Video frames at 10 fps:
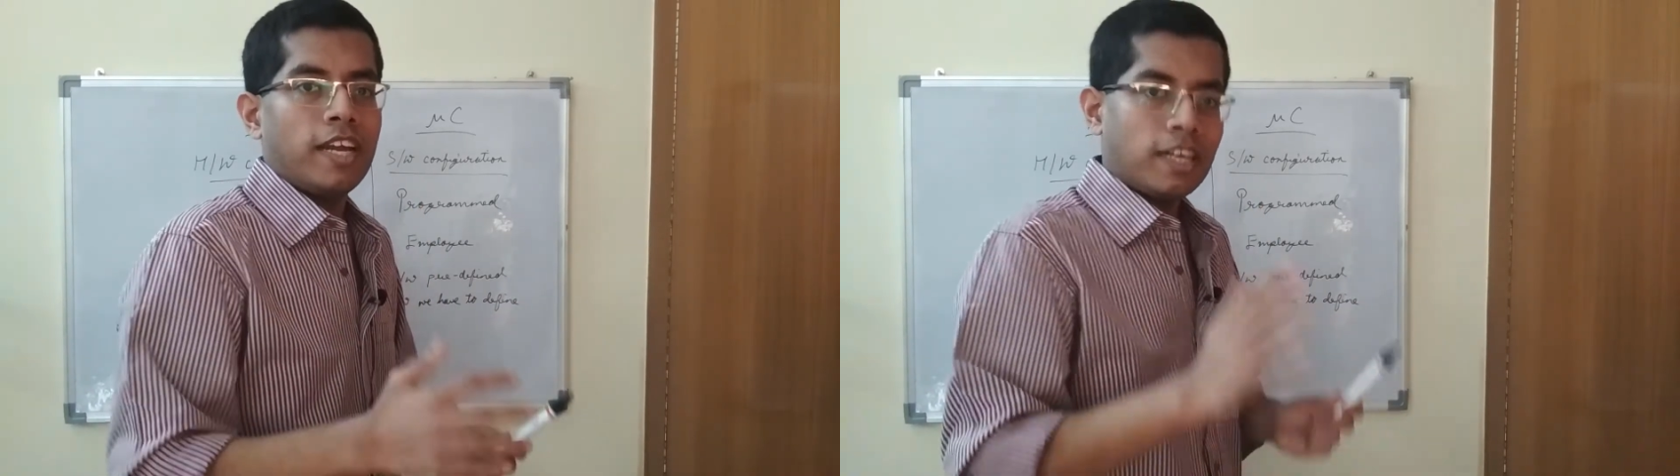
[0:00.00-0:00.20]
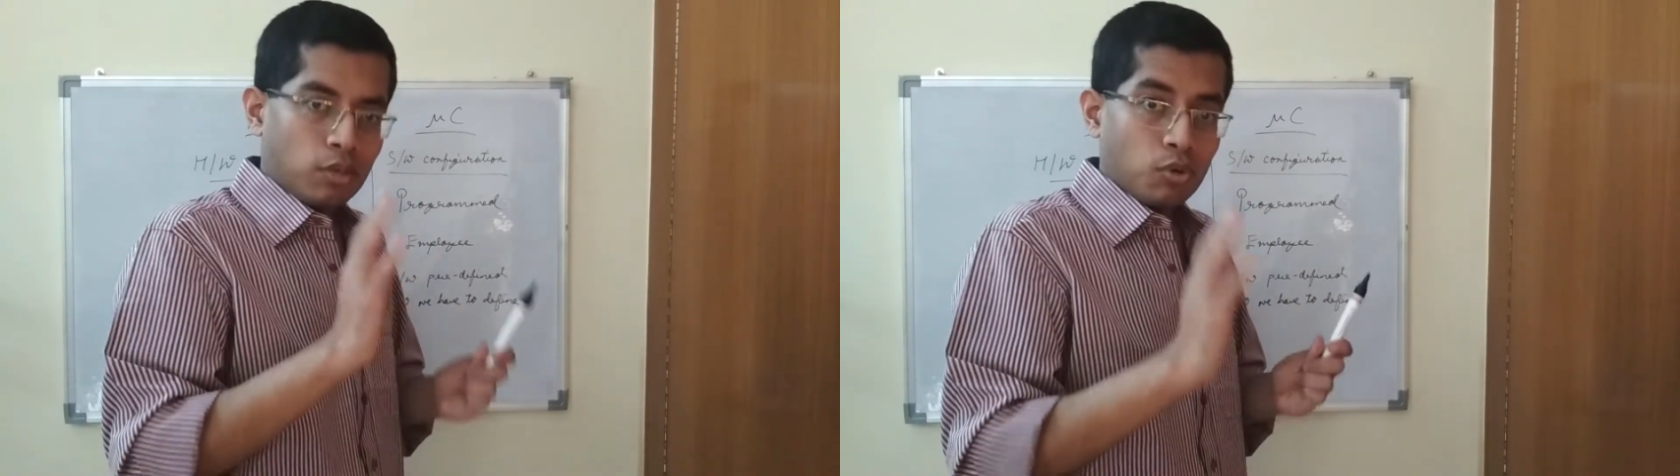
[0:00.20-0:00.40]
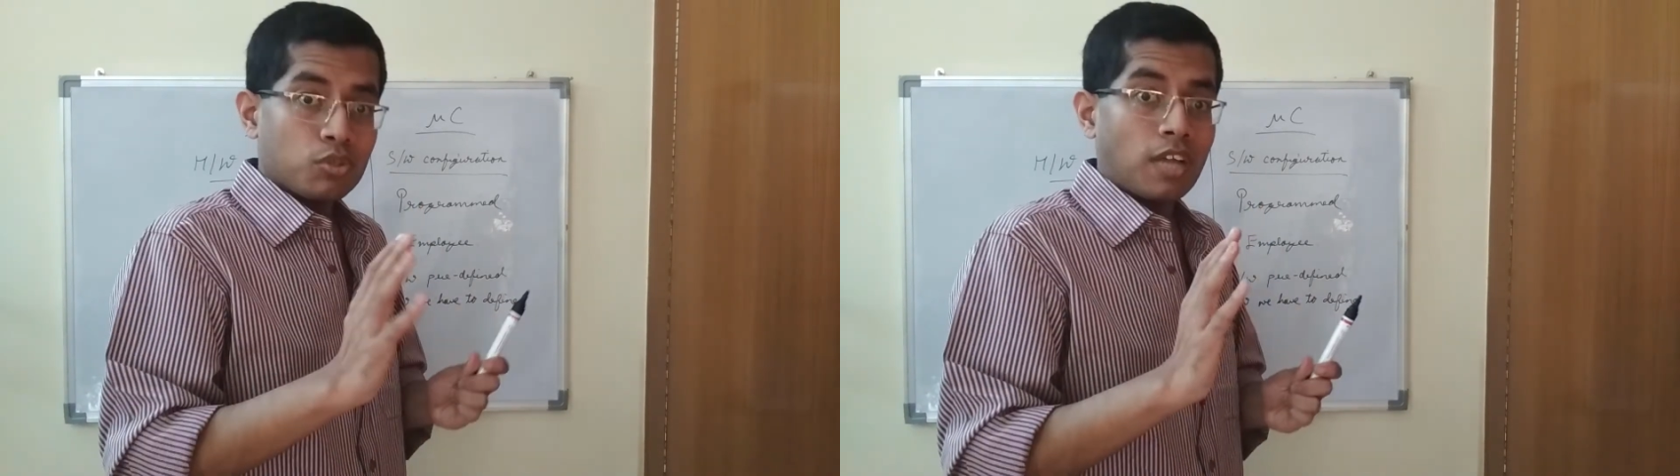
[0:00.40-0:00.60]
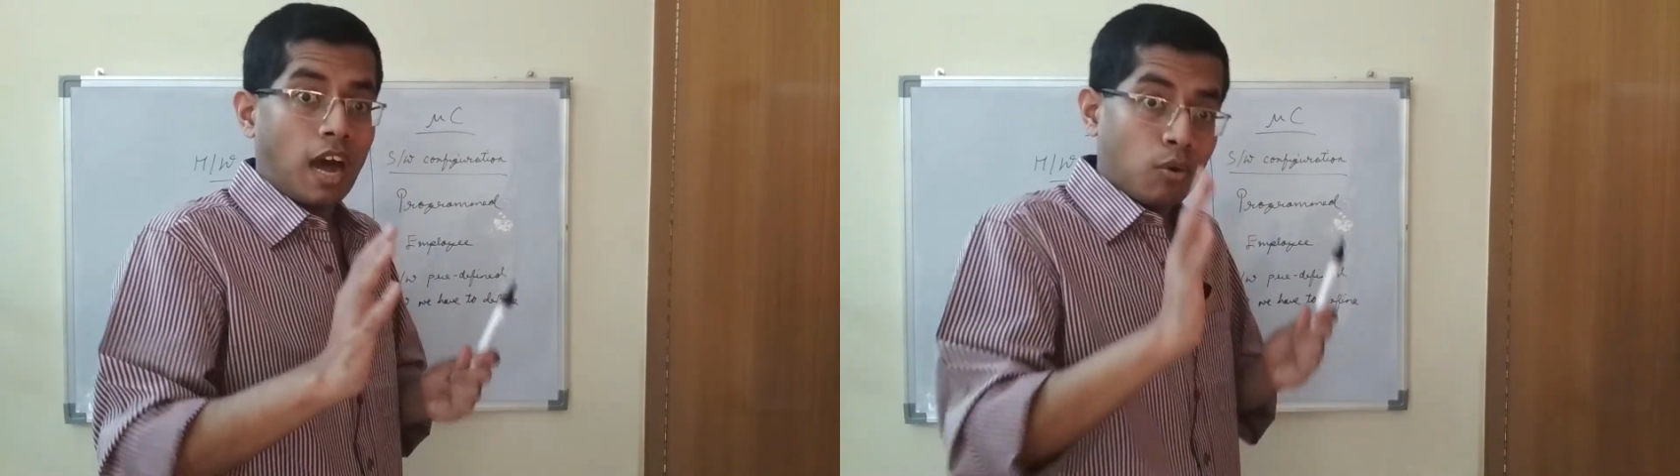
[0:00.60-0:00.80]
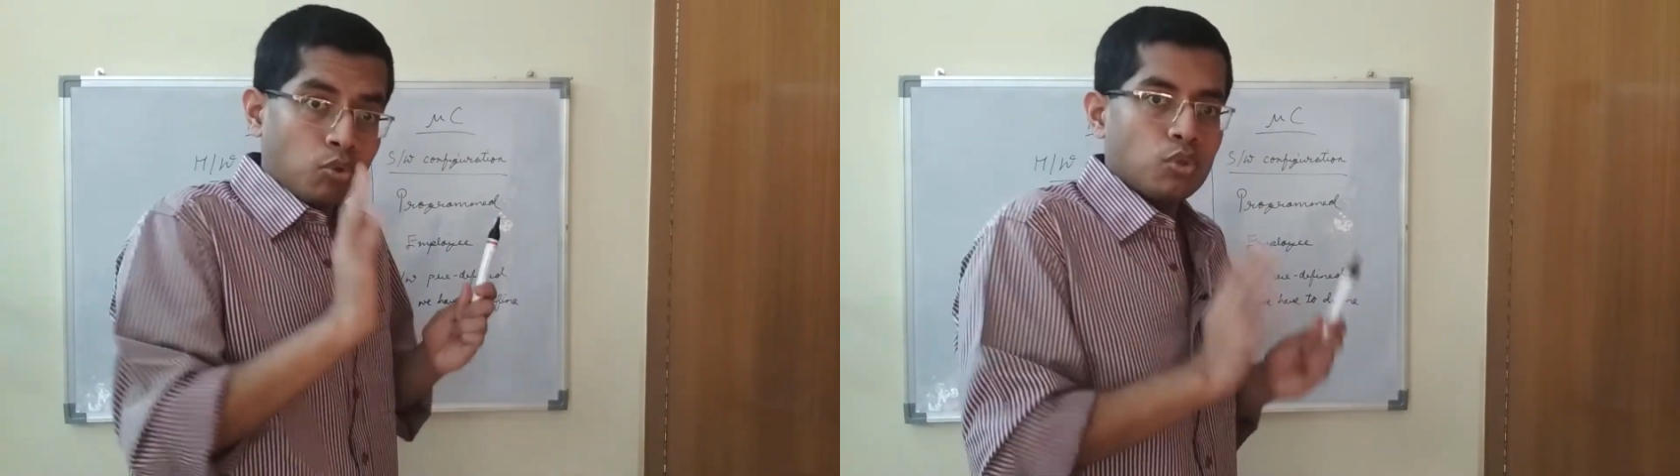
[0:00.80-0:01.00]
it knows
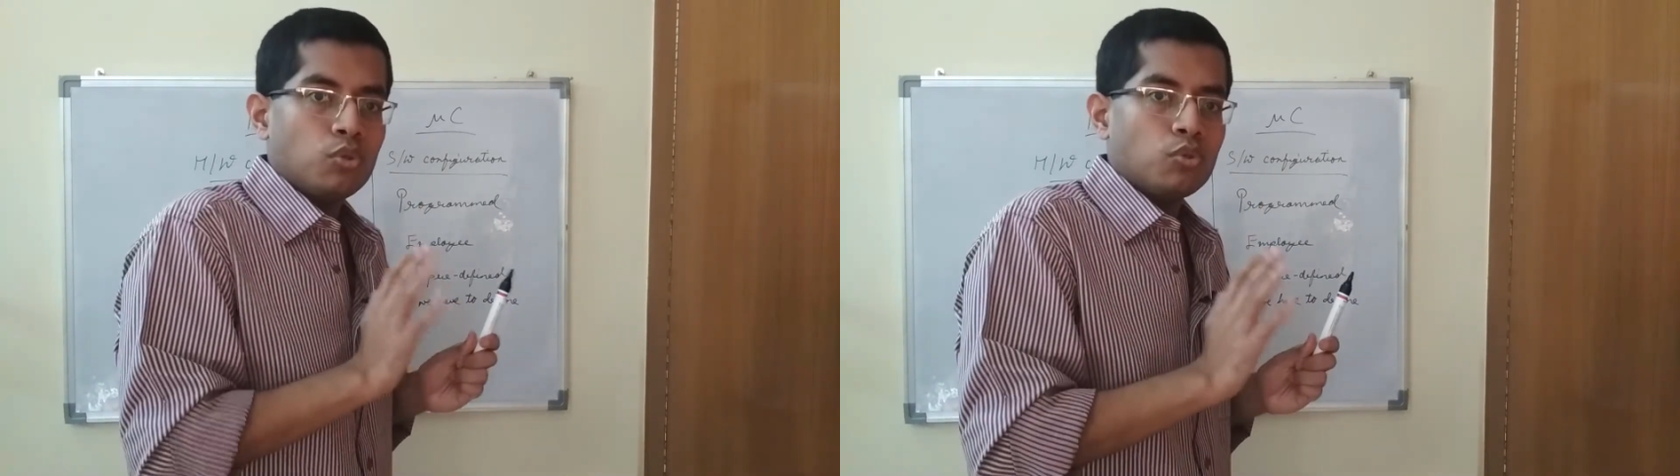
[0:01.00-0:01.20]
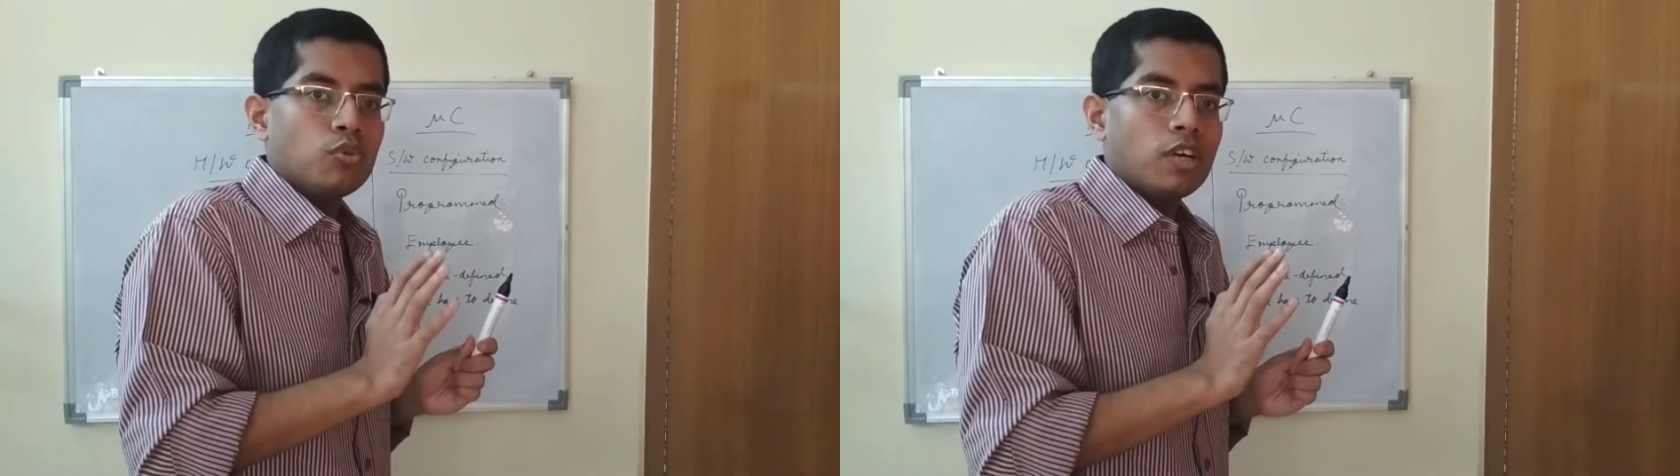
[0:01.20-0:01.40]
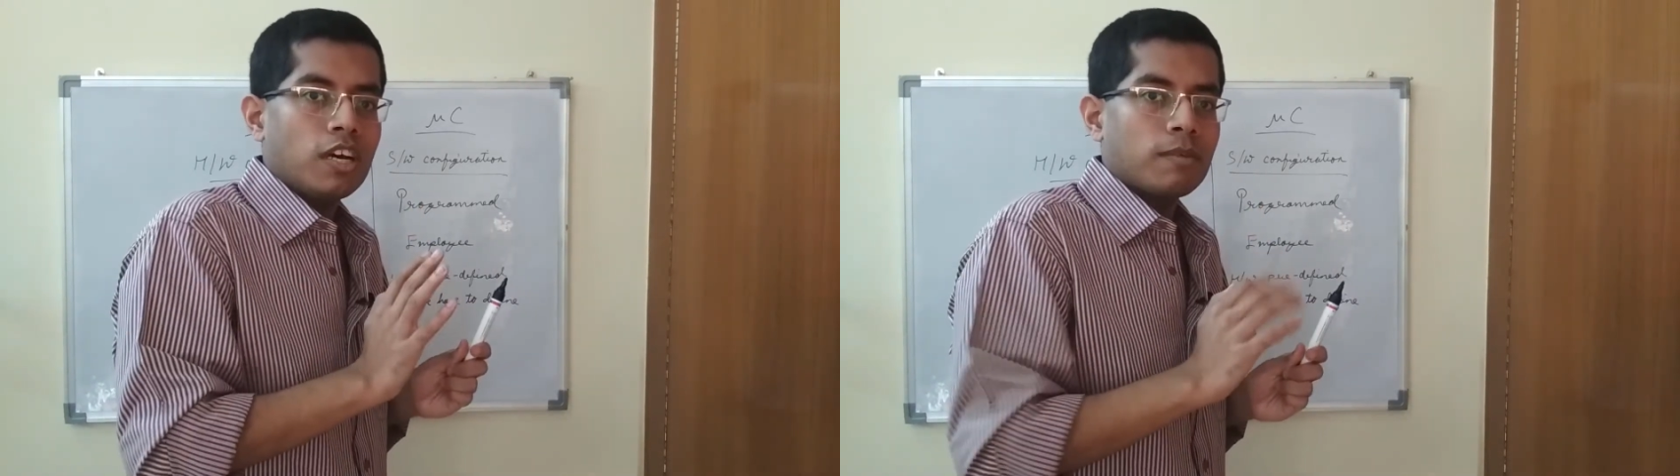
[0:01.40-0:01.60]
how to do